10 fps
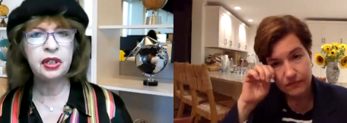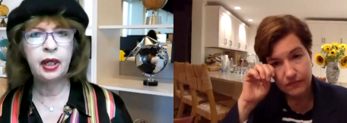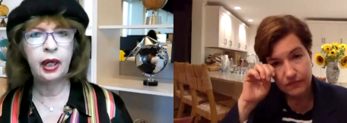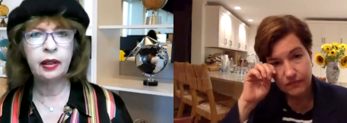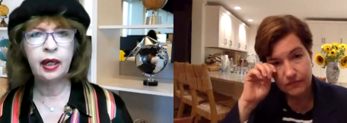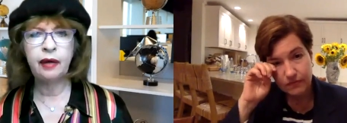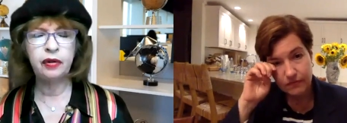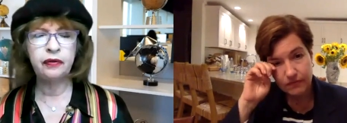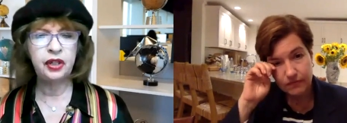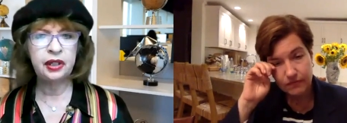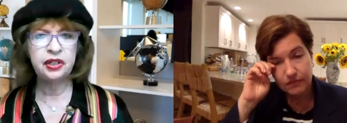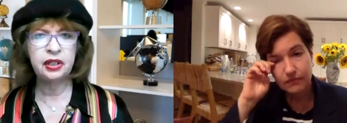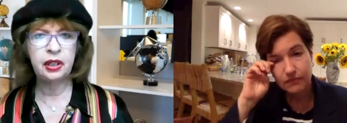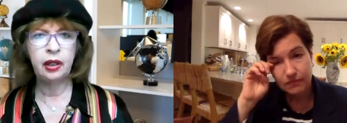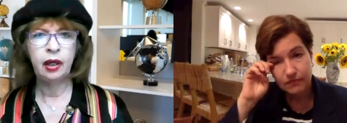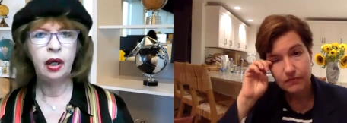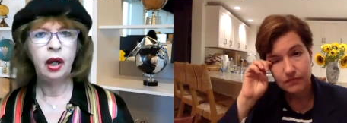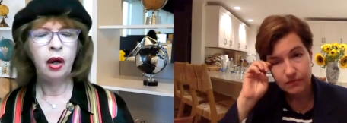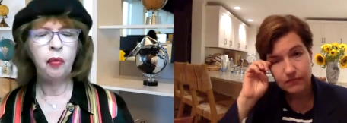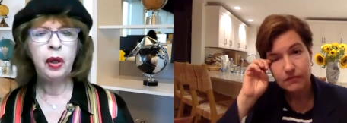Speaker 1: today, the governor of Texas said,
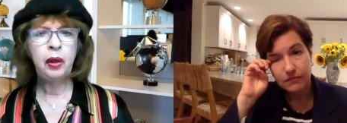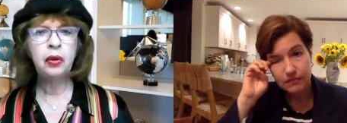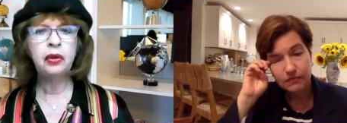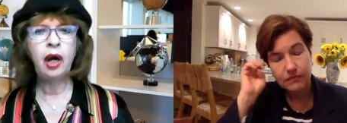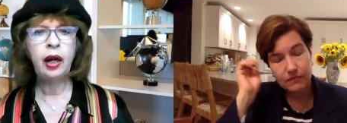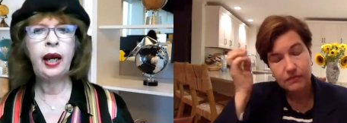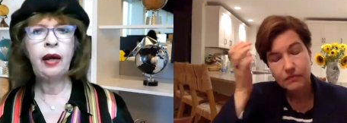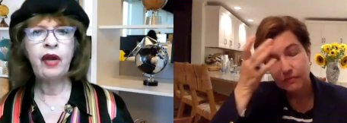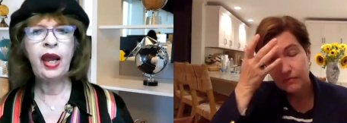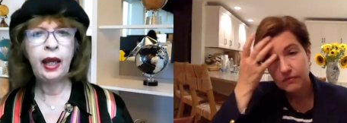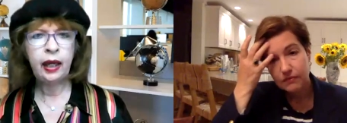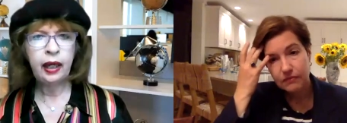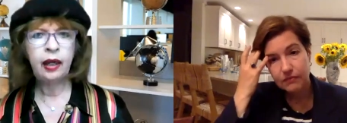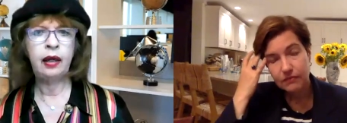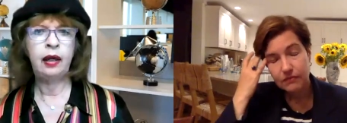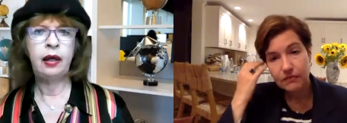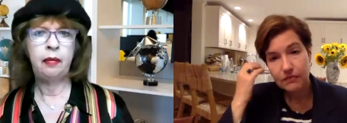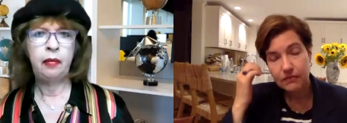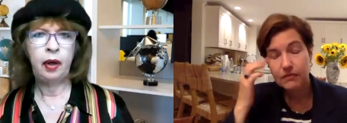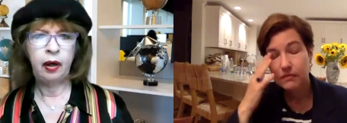we will not have any
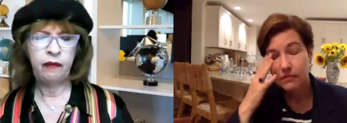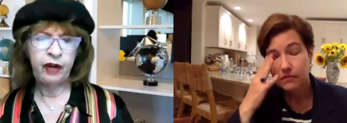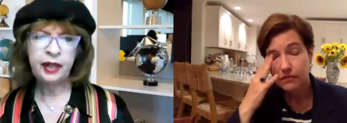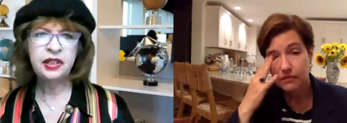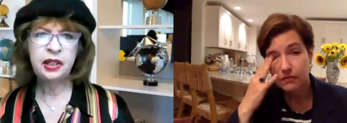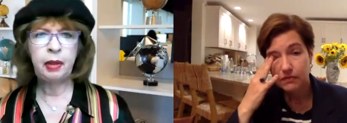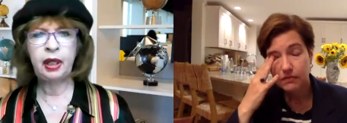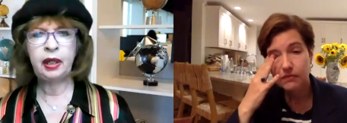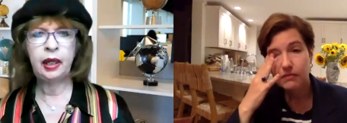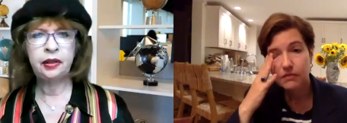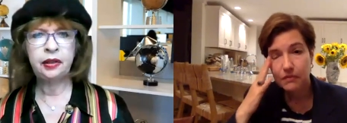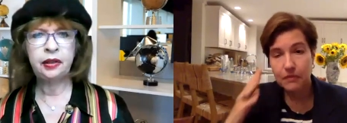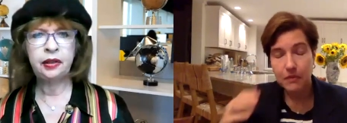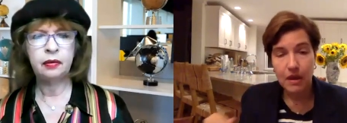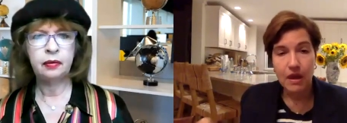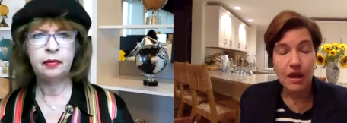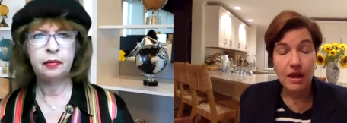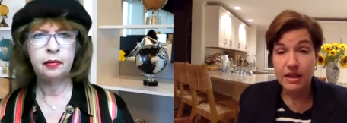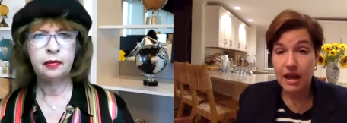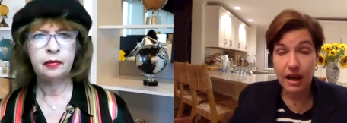uh, vaccine mandates.
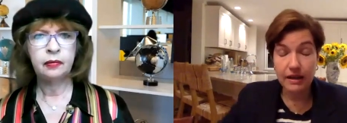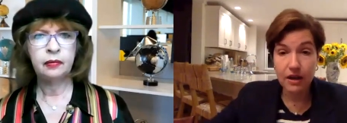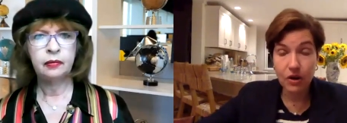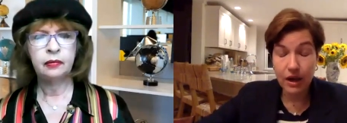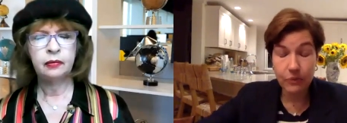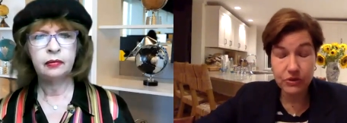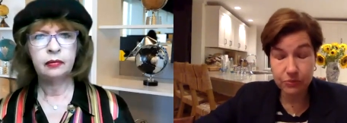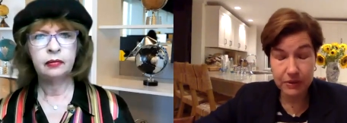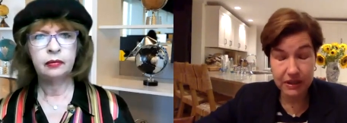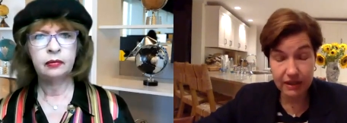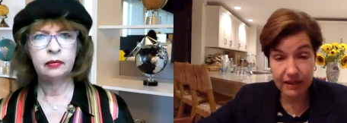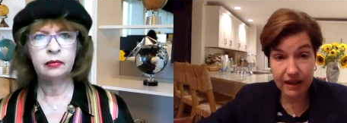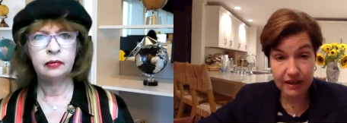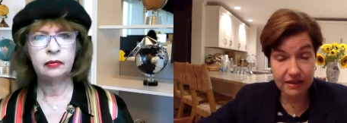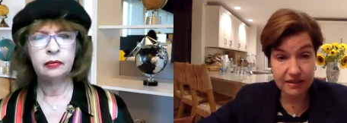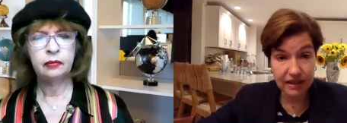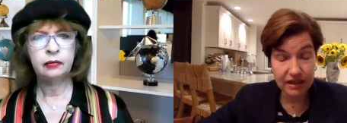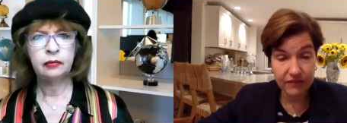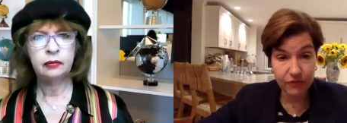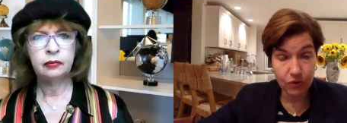
Speaker 2: Yeah, I know. I was reading that
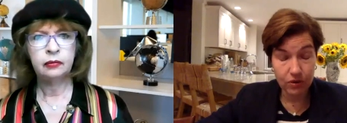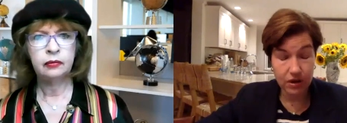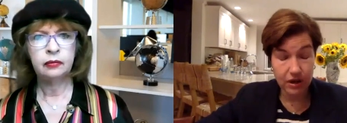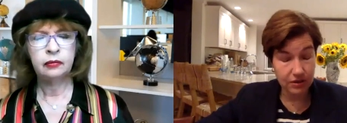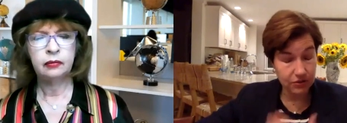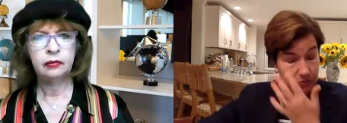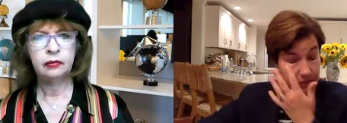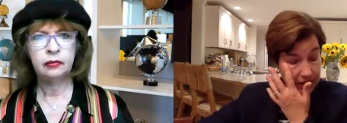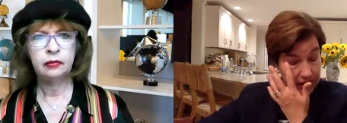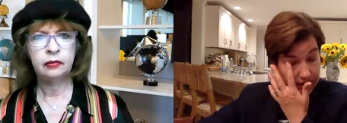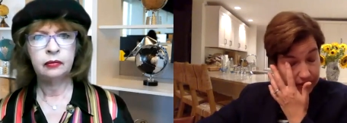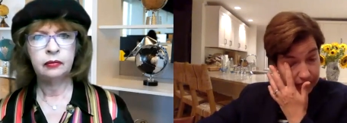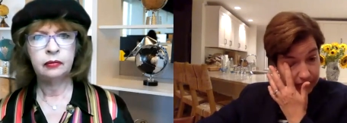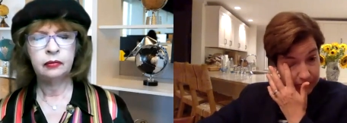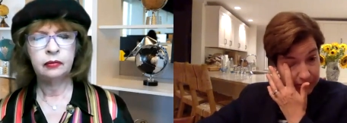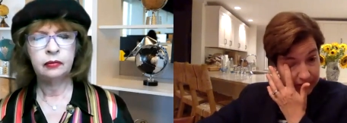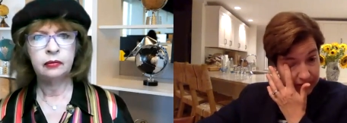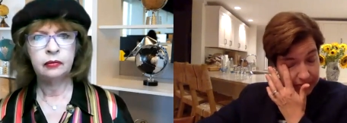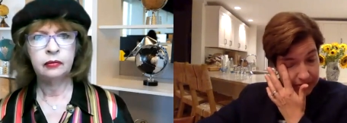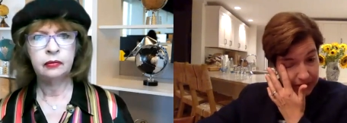executive order and it's really, forgive me, I have
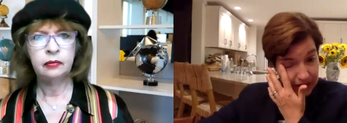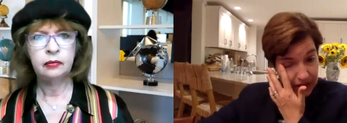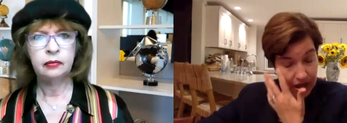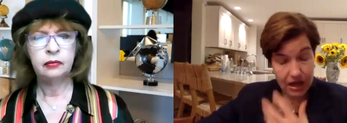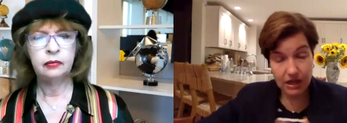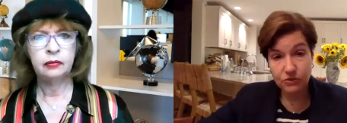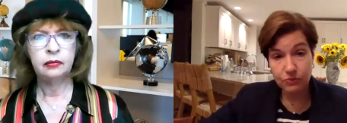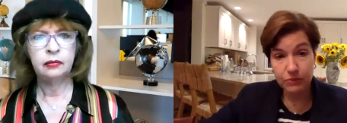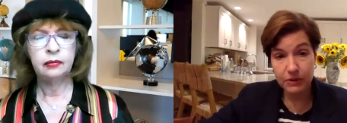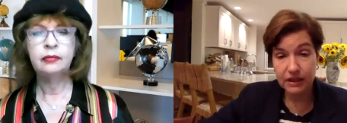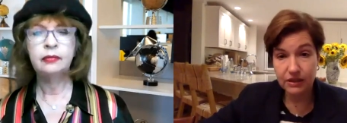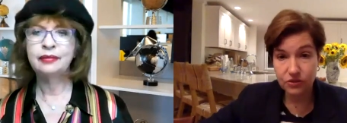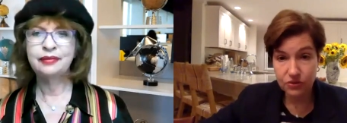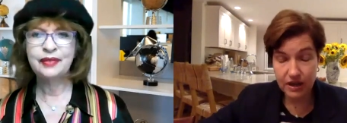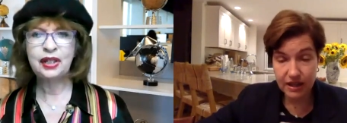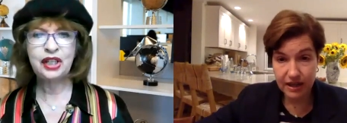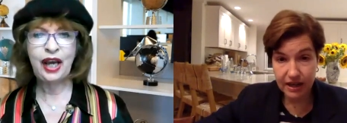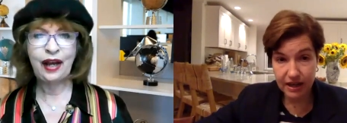something in my head. It's really striking